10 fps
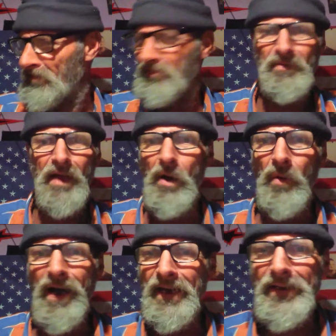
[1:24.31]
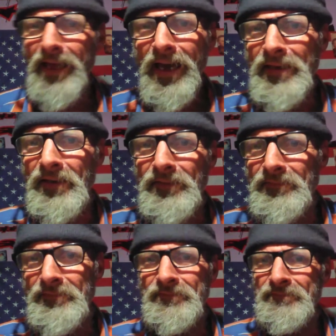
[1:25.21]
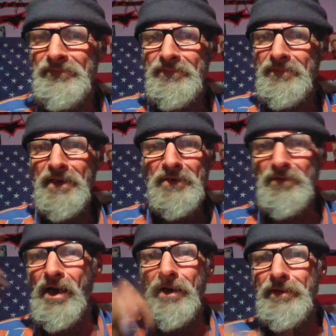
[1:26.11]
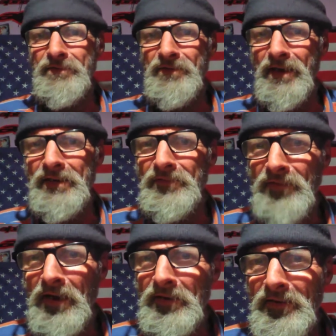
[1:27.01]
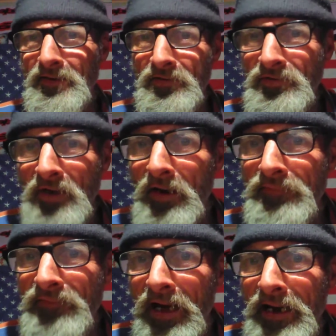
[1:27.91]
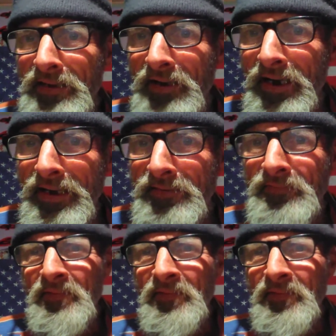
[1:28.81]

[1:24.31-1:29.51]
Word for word: There's no way it ain't. These youngins ain't thinking of stuff like that.